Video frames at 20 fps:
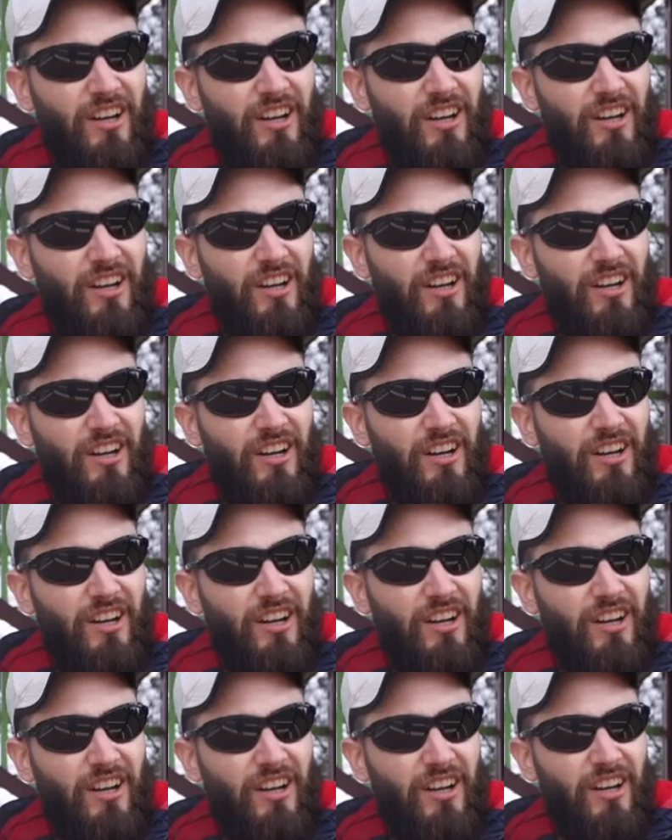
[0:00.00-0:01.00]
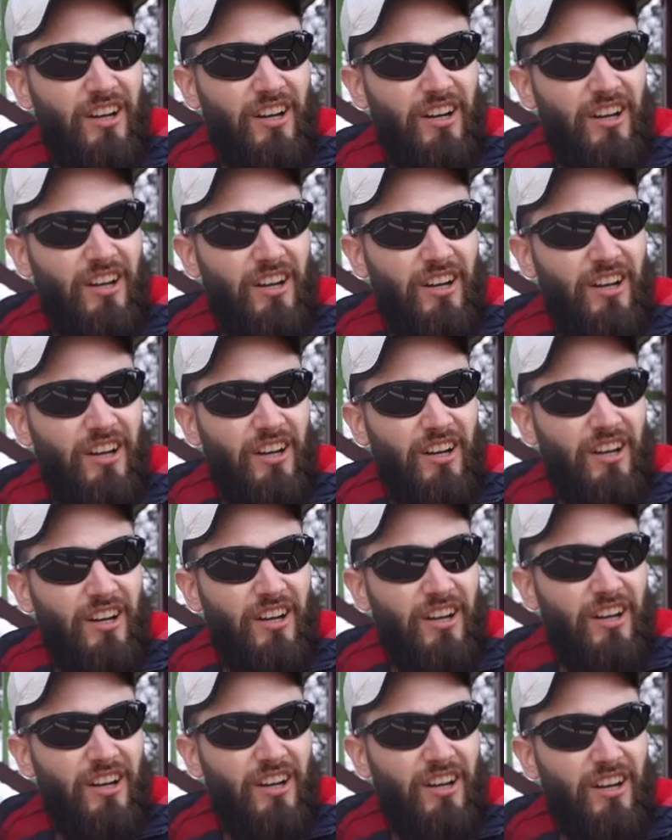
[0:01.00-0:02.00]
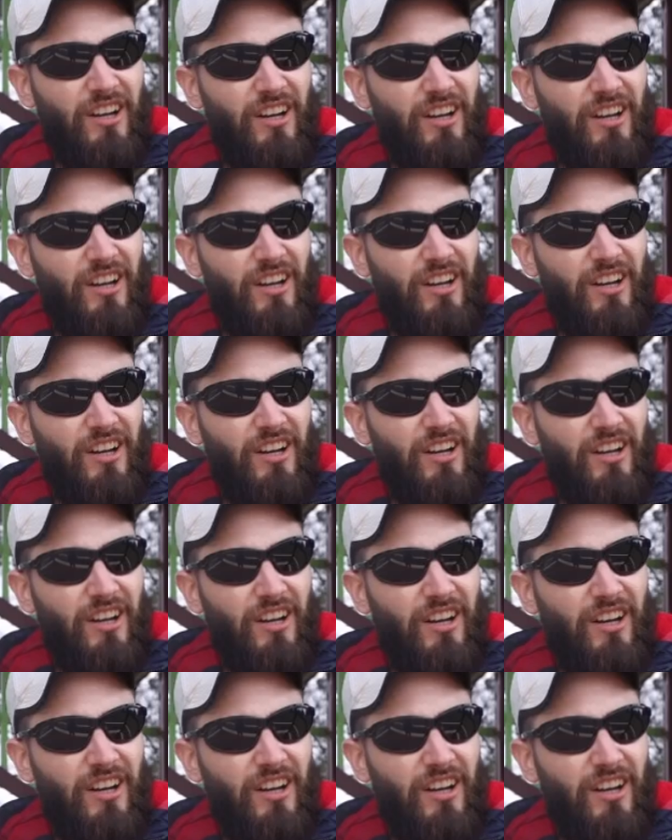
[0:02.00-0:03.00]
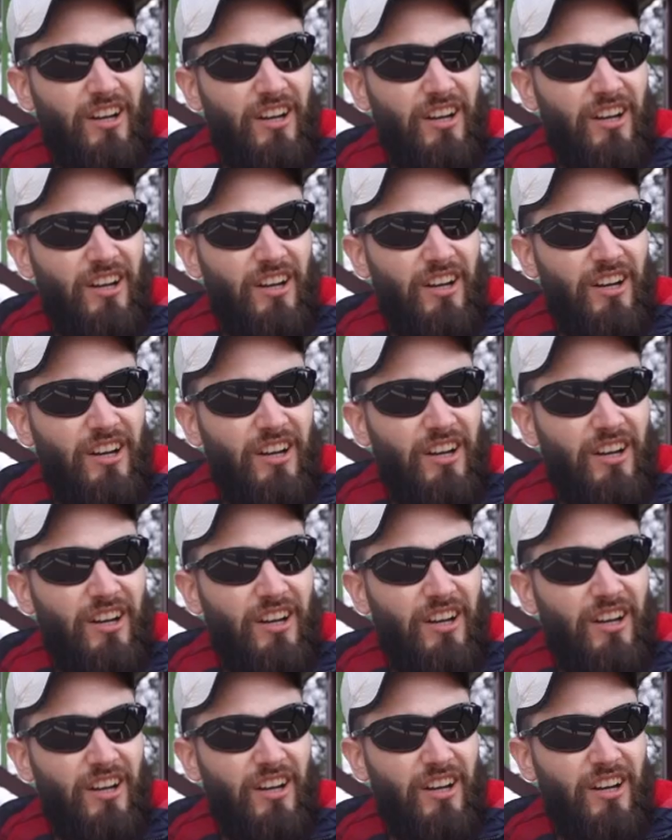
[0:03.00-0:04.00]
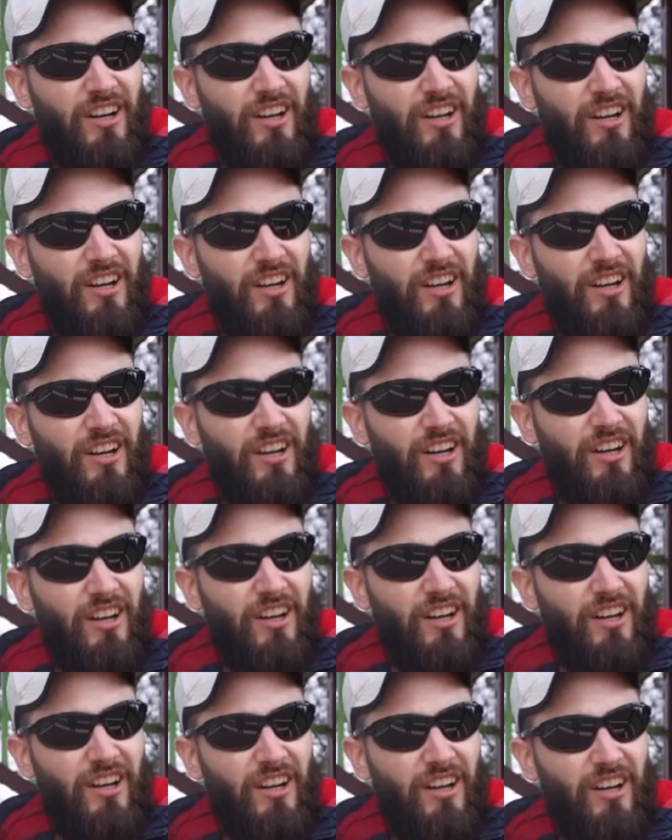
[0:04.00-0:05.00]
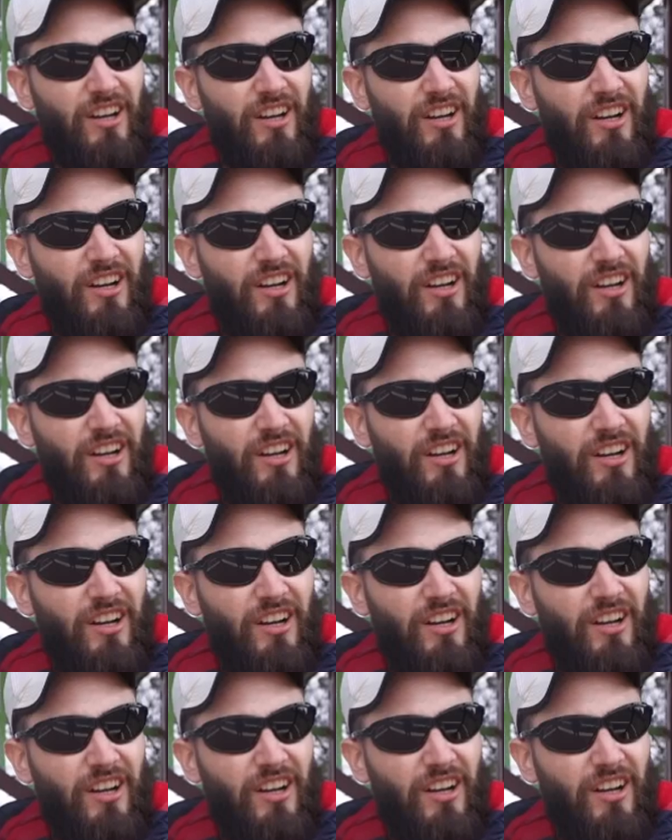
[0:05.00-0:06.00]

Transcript: (not speaking)